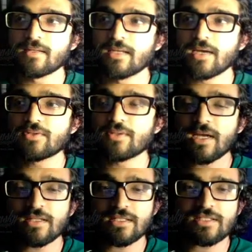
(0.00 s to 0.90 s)
Now, the
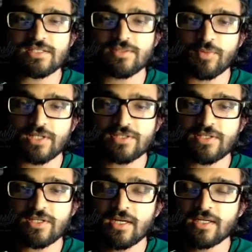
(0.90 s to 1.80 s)
monolithic
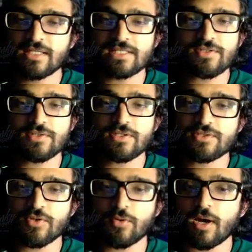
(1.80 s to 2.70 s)
suppressor, that's on there,
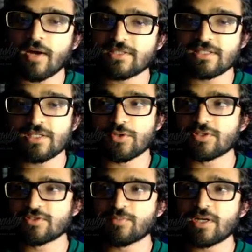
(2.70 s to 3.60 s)
so obviously you're
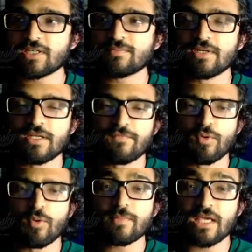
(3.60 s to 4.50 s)
suppressed, but if
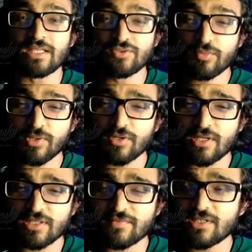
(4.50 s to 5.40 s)
you want to be a super
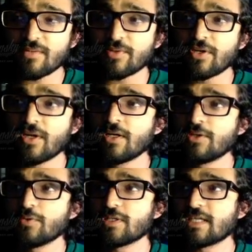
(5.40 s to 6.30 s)
aggressive sniper,
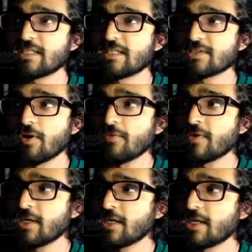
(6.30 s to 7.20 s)
you could take this
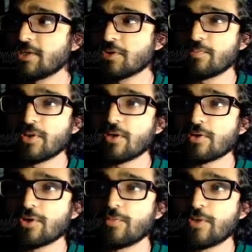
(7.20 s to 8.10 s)
off and you could put
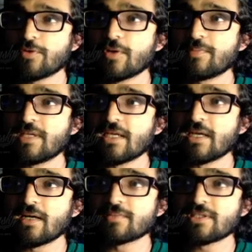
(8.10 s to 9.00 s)
on your rear grip the
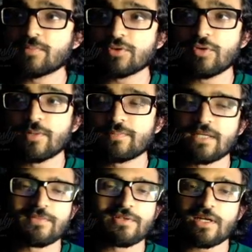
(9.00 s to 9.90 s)
stippled grip
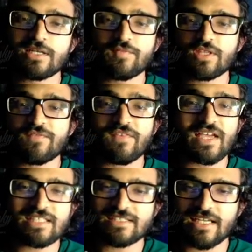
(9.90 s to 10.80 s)
tape. Now, that'll give you the
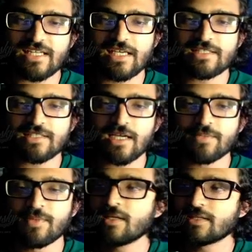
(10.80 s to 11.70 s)
fastest ADS
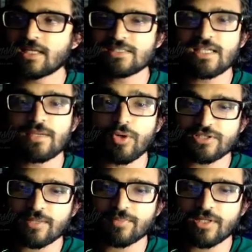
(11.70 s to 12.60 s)
time. That is a
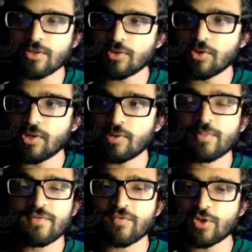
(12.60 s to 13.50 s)
multiplayer loadout,
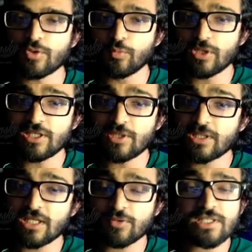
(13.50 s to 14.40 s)
but for you
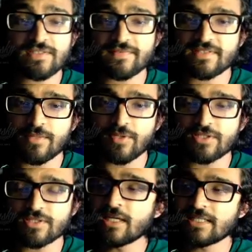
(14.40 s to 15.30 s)
really aggressive
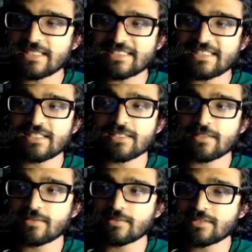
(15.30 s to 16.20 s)
snipers, this is
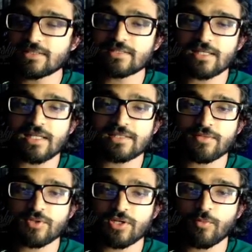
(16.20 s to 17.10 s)
the class
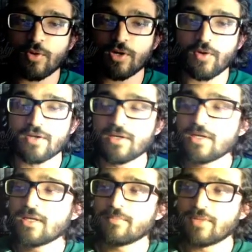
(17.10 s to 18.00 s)
setup you're going to want to run.
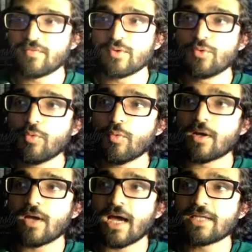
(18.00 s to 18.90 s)
But if you do
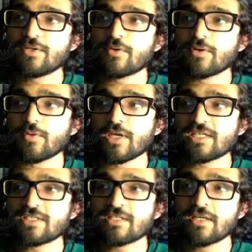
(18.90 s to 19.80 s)
want to hide your
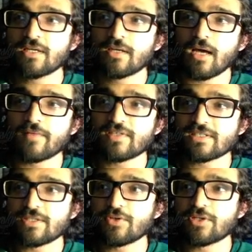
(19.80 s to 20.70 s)
location,
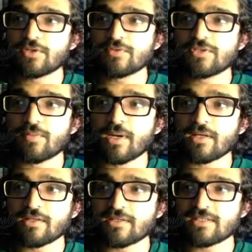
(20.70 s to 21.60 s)
obviously you're going to use your
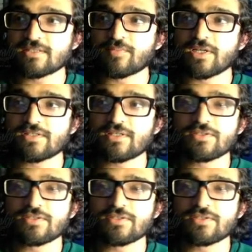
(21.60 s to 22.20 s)
monolithic suppressor.